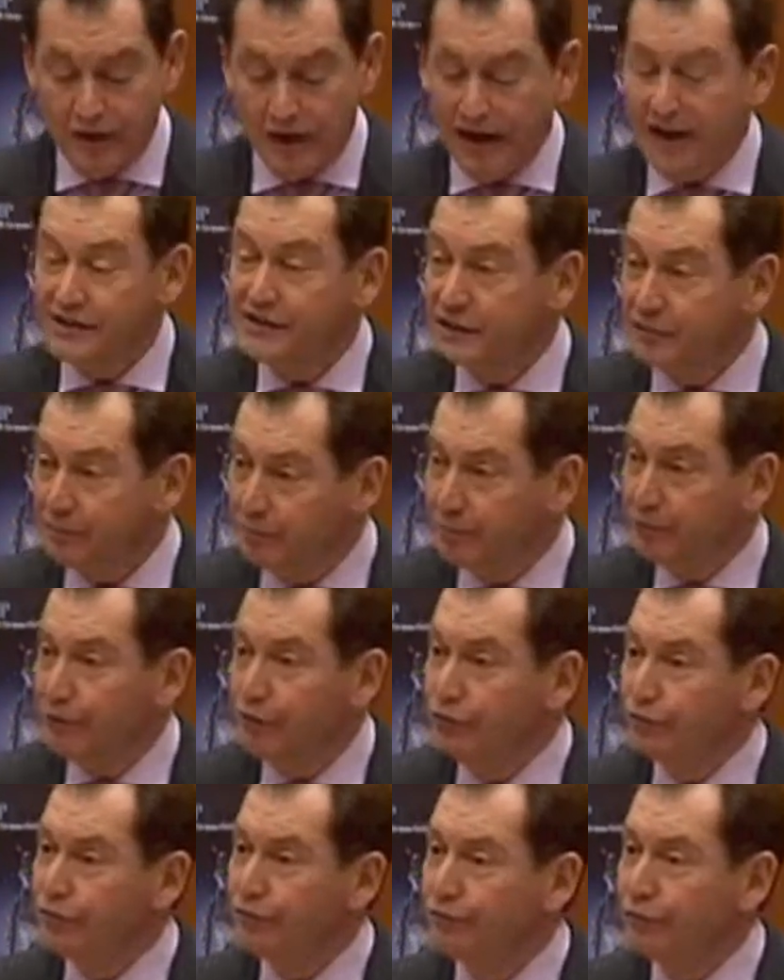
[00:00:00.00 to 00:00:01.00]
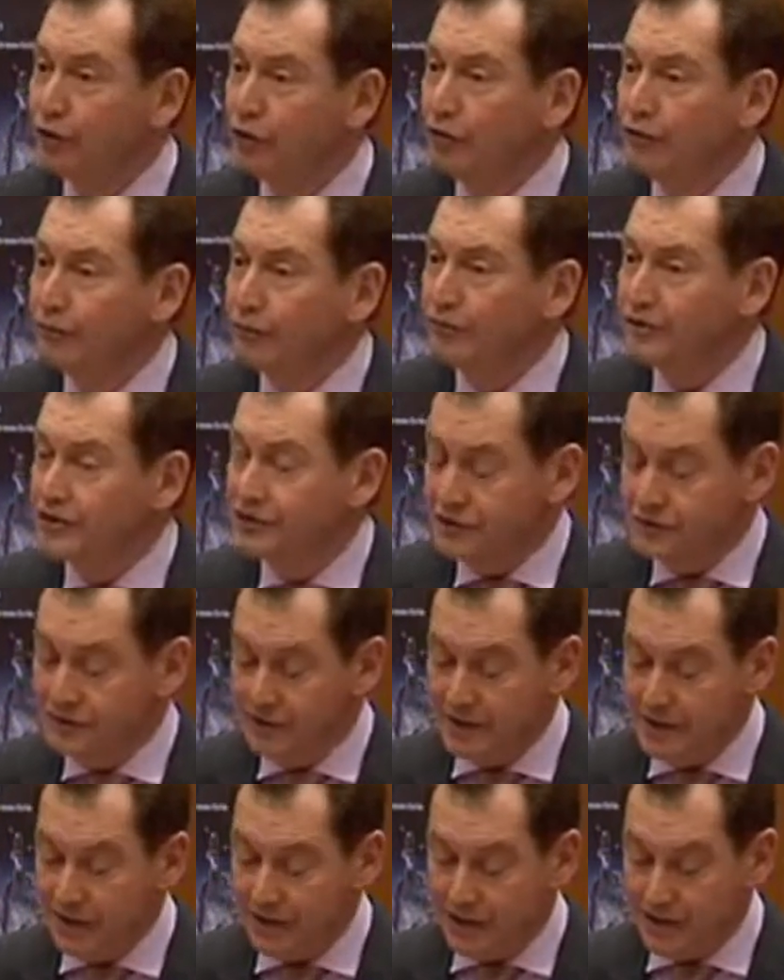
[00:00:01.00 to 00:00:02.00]
has improved over recent
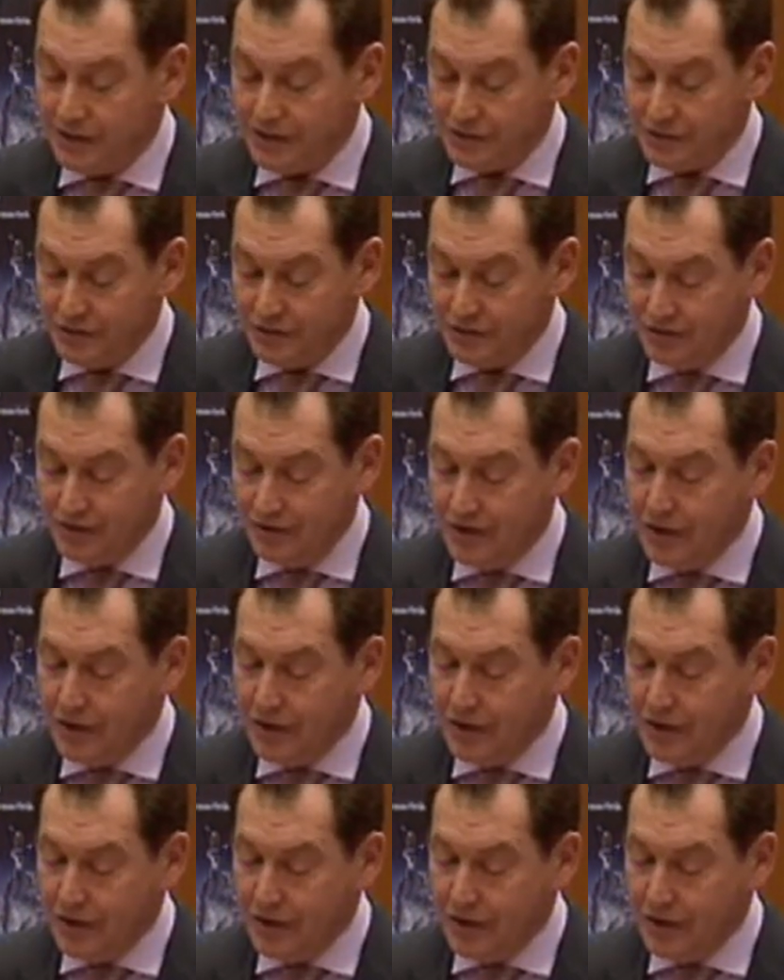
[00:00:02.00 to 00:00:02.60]
decades.